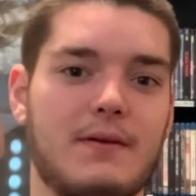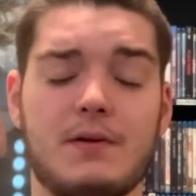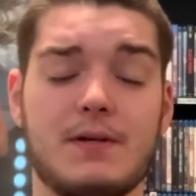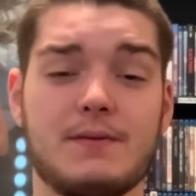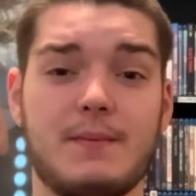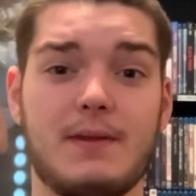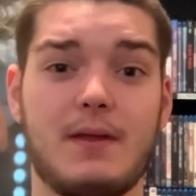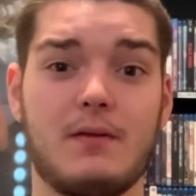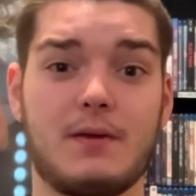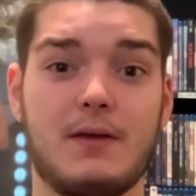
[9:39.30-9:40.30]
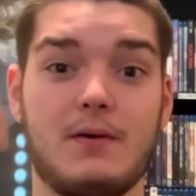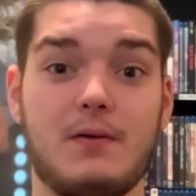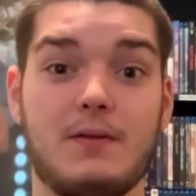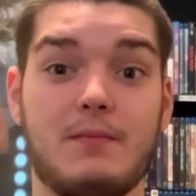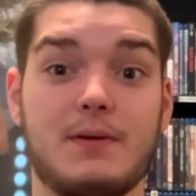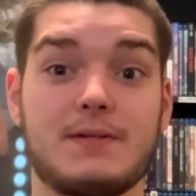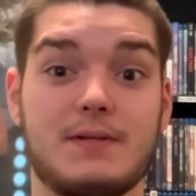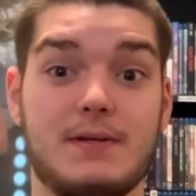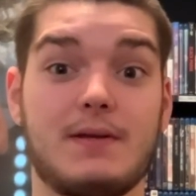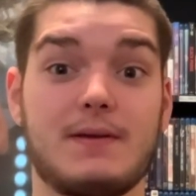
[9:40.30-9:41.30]
There's also another kill,
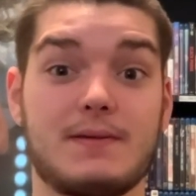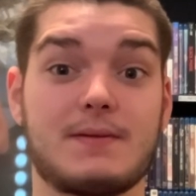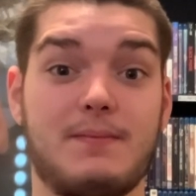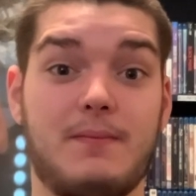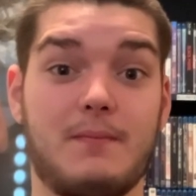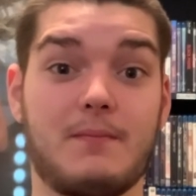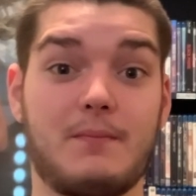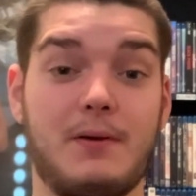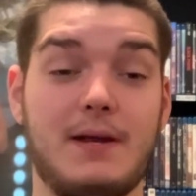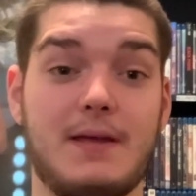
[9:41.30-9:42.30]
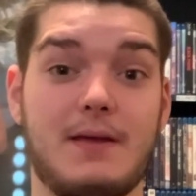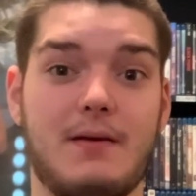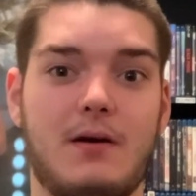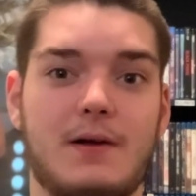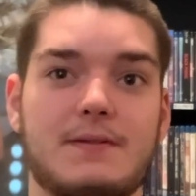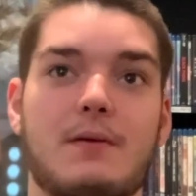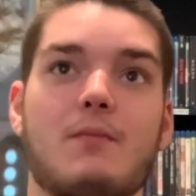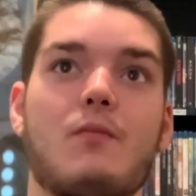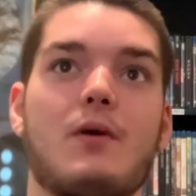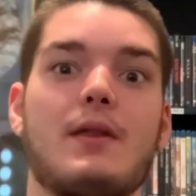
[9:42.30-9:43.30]
which is pretty
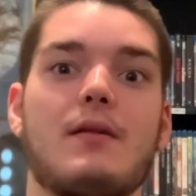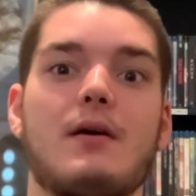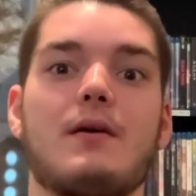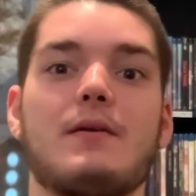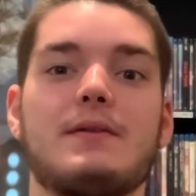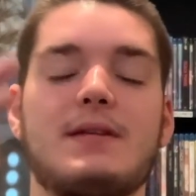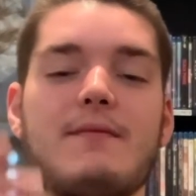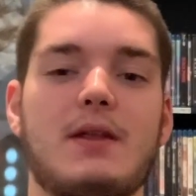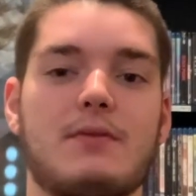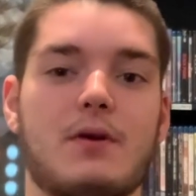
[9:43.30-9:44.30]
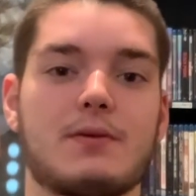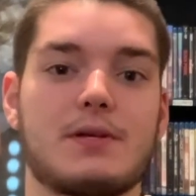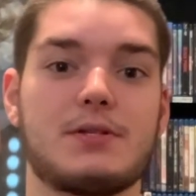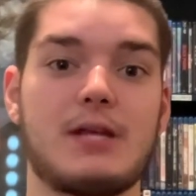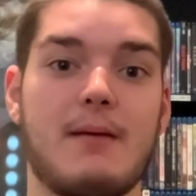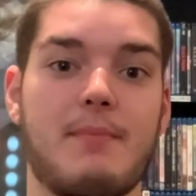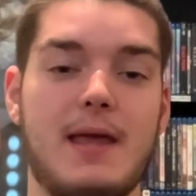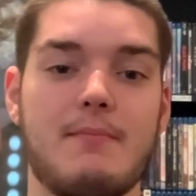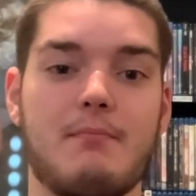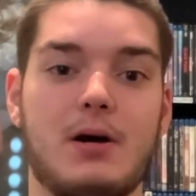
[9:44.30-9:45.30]
awesome, when Tiffany throws a
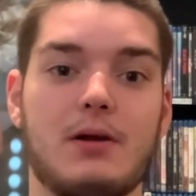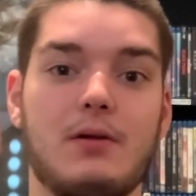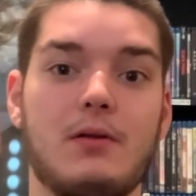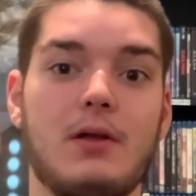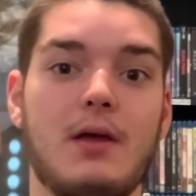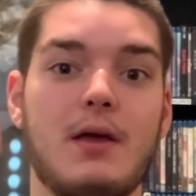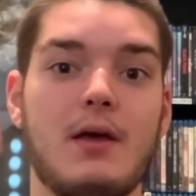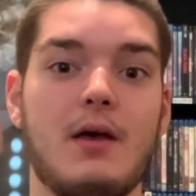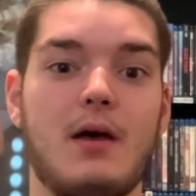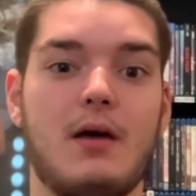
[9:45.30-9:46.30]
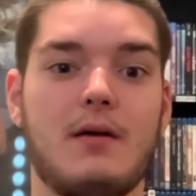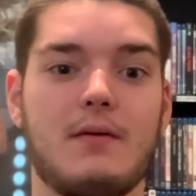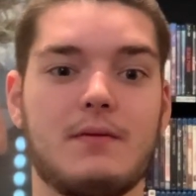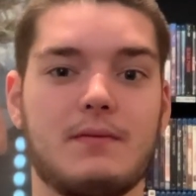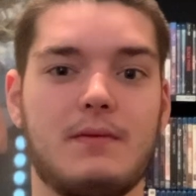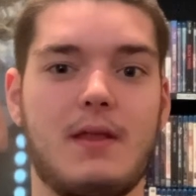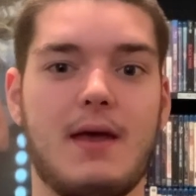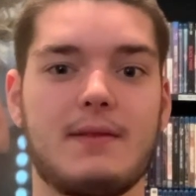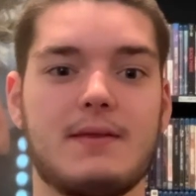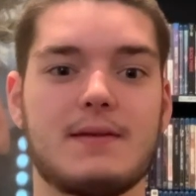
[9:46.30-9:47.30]
champagne bottle
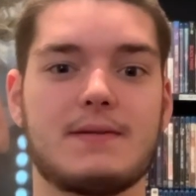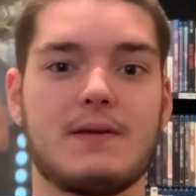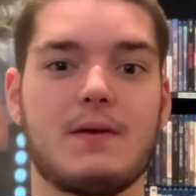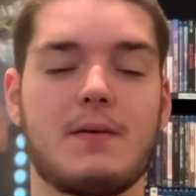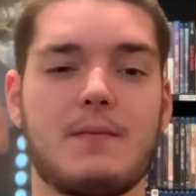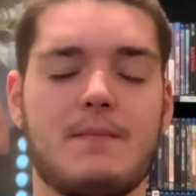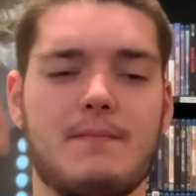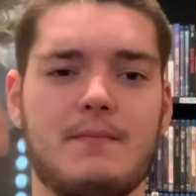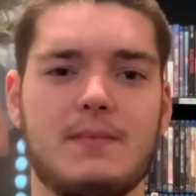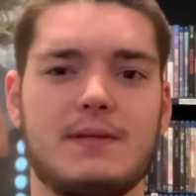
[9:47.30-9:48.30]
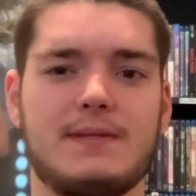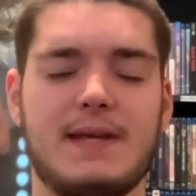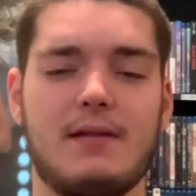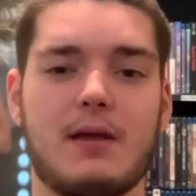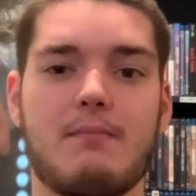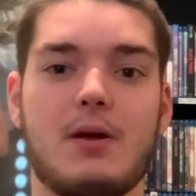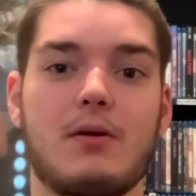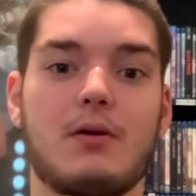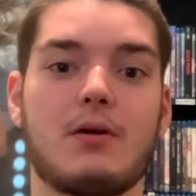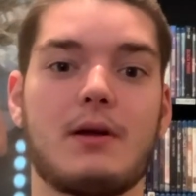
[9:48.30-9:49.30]
at this ceiling
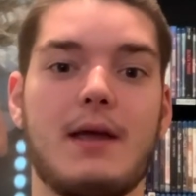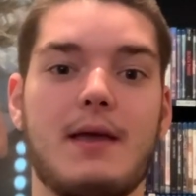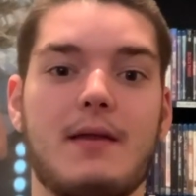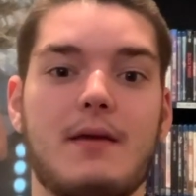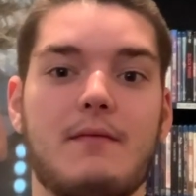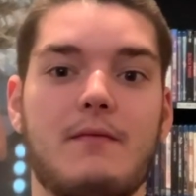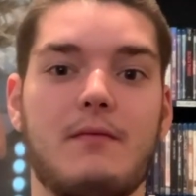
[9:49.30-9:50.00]
mirror, and